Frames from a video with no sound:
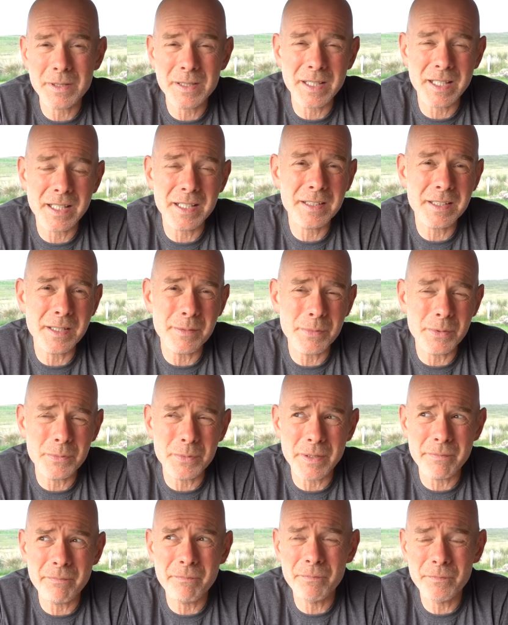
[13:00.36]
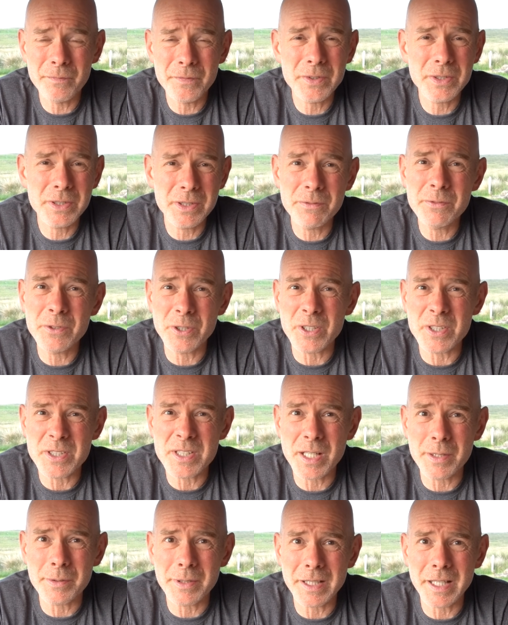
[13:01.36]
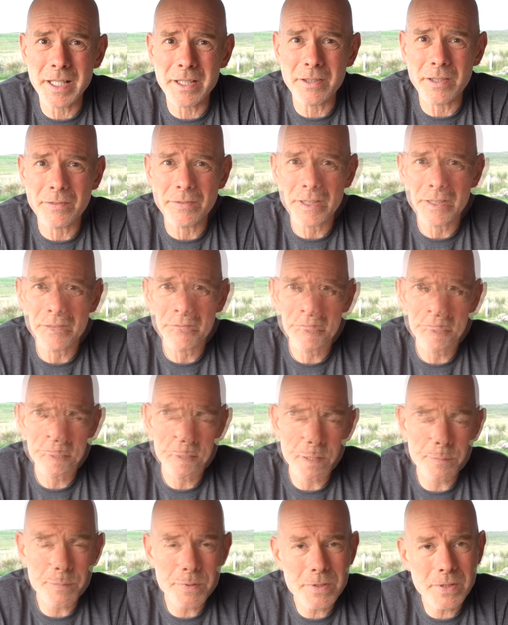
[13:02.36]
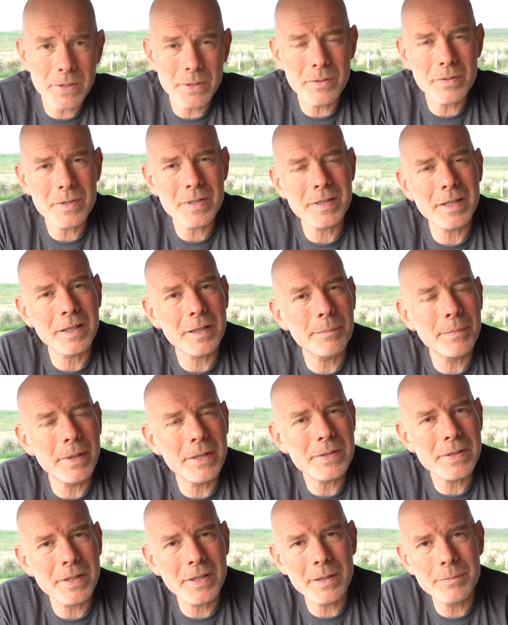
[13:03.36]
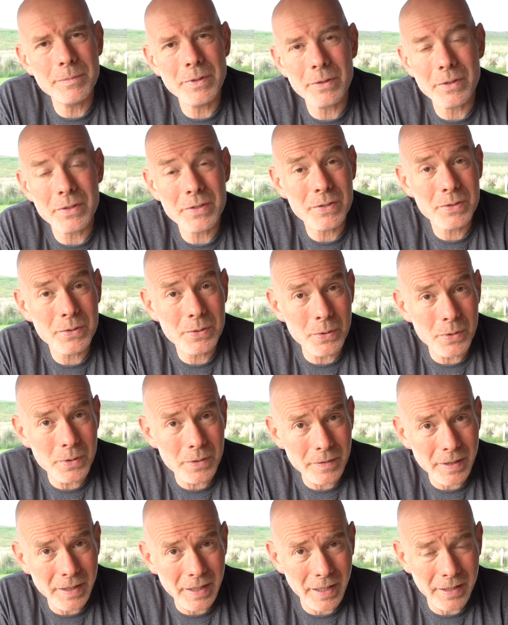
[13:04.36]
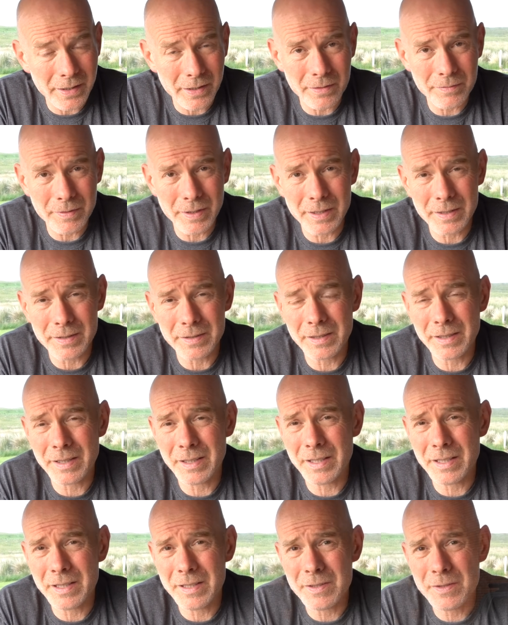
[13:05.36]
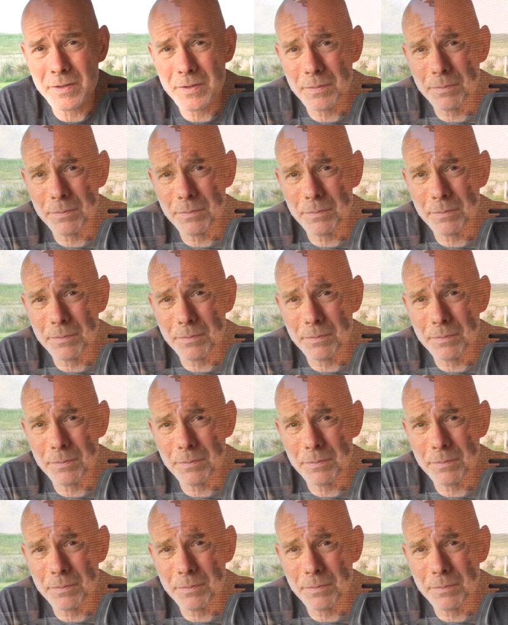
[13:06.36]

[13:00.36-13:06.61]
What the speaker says: yeah, number one, you've got to tow a caravan. Number two, just like a motorhome, you've got to store a caravan, and